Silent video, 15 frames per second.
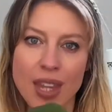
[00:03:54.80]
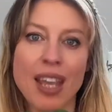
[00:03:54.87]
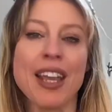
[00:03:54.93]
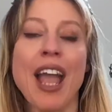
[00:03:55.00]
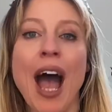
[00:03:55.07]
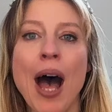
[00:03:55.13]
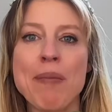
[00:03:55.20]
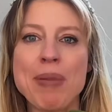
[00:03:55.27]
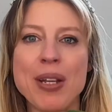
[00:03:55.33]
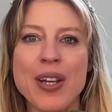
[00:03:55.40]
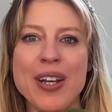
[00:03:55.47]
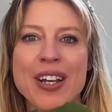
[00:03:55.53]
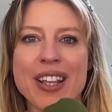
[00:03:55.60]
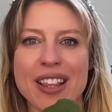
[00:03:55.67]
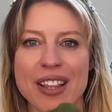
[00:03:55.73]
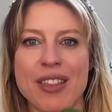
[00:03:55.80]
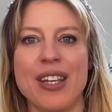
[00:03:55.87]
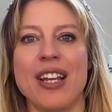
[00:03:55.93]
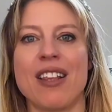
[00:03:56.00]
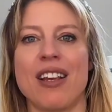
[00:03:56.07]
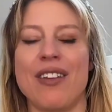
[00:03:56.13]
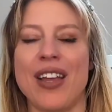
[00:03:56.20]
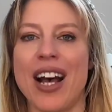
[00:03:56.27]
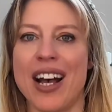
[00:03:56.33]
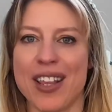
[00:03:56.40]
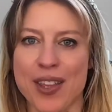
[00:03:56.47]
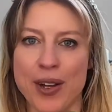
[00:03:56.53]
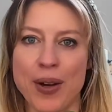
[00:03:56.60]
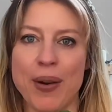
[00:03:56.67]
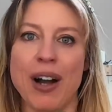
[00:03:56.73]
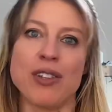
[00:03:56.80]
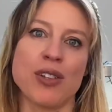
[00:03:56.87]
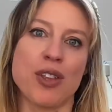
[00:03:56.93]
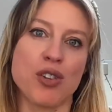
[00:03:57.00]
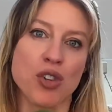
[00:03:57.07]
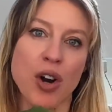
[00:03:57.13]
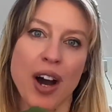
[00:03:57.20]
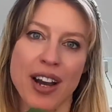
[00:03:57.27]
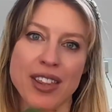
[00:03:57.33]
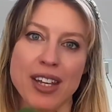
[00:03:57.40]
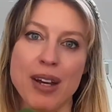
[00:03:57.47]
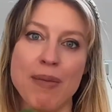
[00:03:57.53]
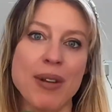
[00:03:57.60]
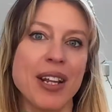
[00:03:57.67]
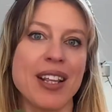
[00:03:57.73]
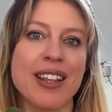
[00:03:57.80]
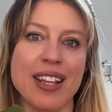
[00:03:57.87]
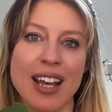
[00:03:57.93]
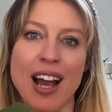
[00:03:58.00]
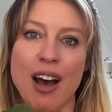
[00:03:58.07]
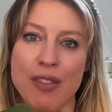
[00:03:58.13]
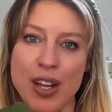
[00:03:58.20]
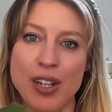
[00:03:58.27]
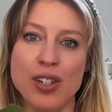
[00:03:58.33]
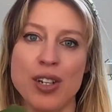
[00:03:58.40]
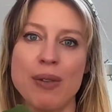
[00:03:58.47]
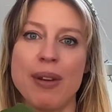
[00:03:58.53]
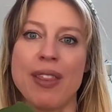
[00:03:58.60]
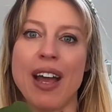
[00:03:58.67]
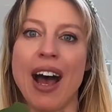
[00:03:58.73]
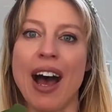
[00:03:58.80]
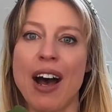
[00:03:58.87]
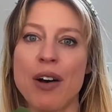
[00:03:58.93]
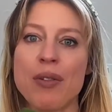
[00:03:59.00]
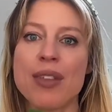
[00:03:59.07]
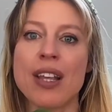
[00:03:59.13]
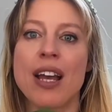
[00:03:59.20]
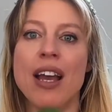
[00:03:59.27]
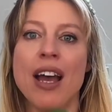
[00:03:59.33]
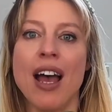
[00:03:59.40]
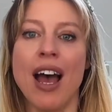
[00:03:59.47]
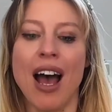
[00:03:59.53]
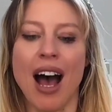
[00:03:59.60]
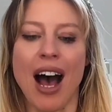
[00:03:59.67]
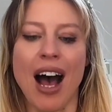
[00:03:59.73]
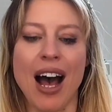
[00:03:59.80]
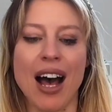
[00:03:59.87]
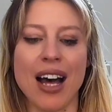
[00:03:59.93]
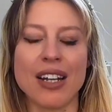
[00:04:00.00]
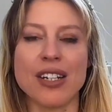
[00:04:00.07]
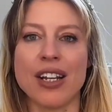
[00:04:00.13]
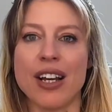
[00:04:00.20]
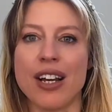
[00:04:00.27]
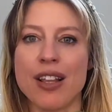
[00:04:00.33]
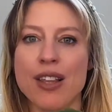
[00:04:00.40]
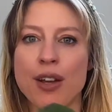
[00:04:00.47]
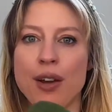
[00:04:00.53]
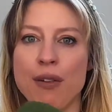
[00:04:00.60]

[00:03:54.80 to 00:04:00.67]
cabinets and things like that. So I just try them and I see how they do in the house. And so